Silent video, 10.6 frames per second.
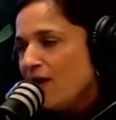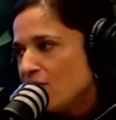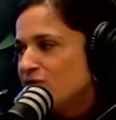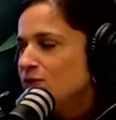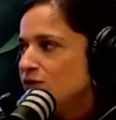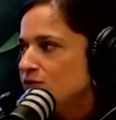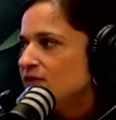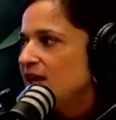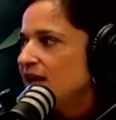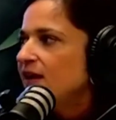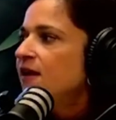I also
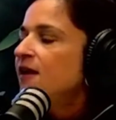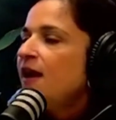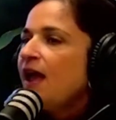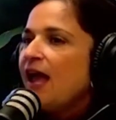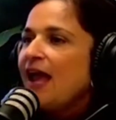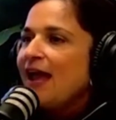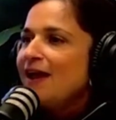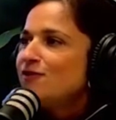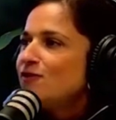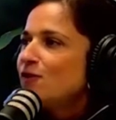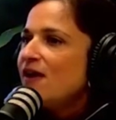hallucinated.
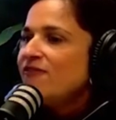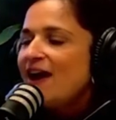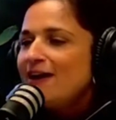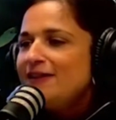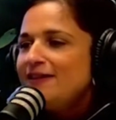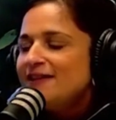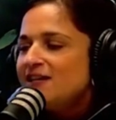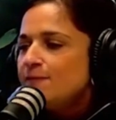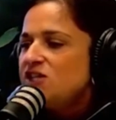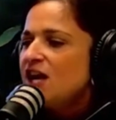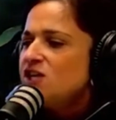And so I finally said to
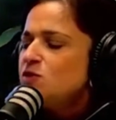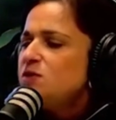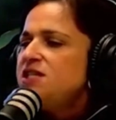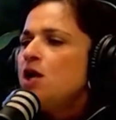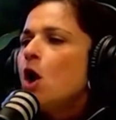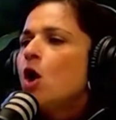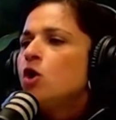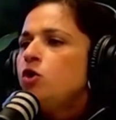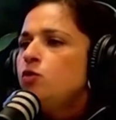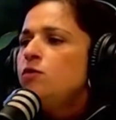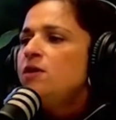my ChatGPT, are
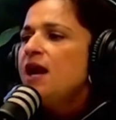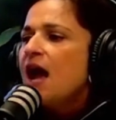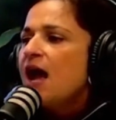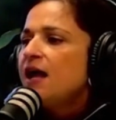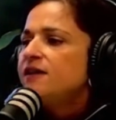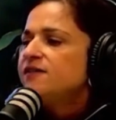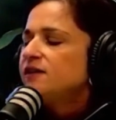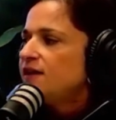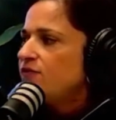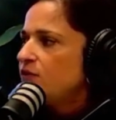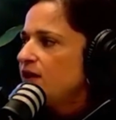you not
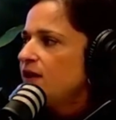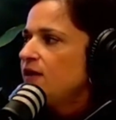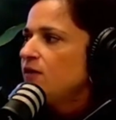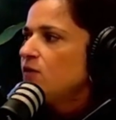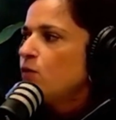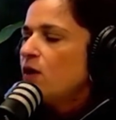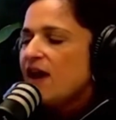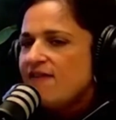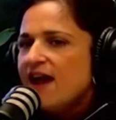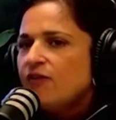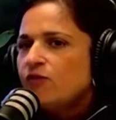delivering what
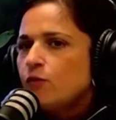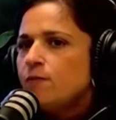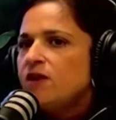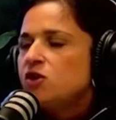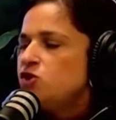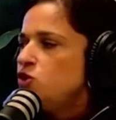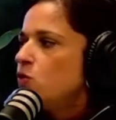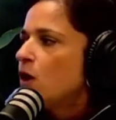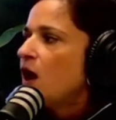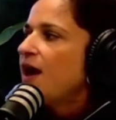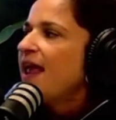I've asked for because you
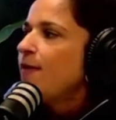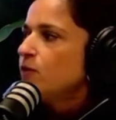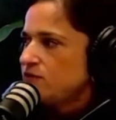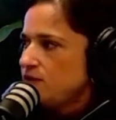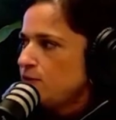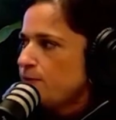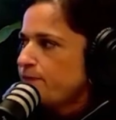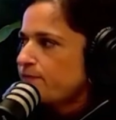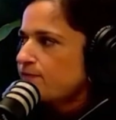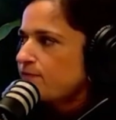are unable to?